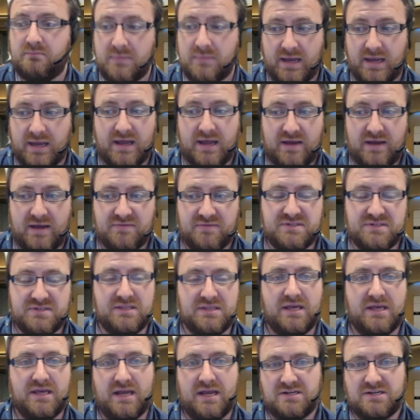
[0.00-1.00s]
And I have
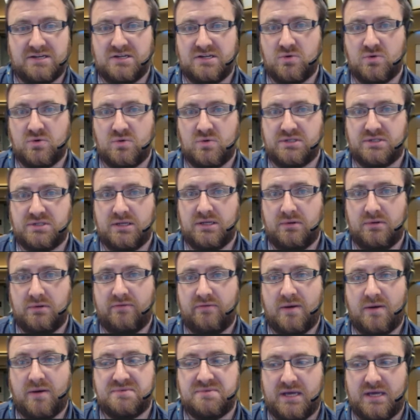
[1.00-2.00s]
seen that actually cause a little bit
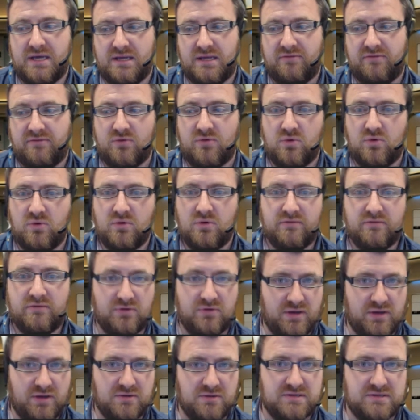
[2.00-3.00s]
of upset for
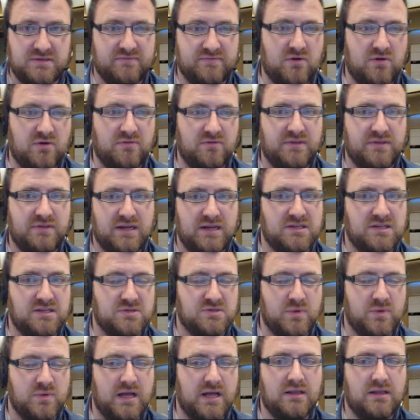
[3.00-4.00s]
those involved in it
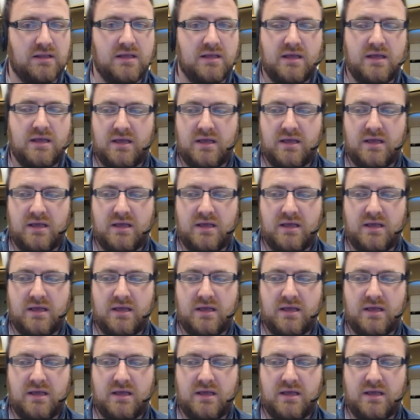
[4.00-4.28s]
as well.